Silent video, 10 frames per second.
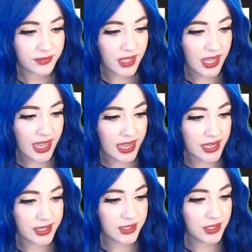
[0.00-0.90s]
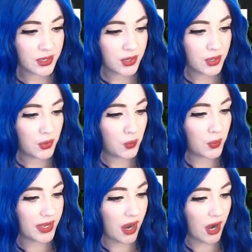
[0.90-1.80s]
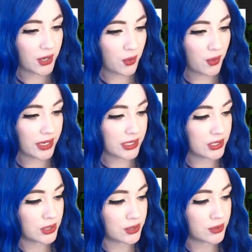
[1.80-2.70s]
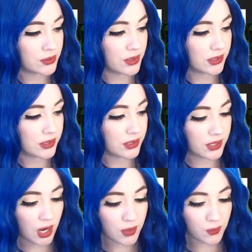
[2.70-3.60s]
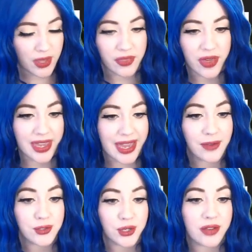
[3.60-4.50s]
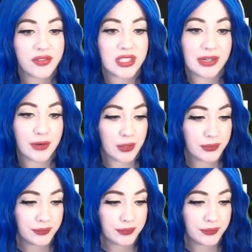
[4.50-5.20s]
and we are going to start with a counter of 0.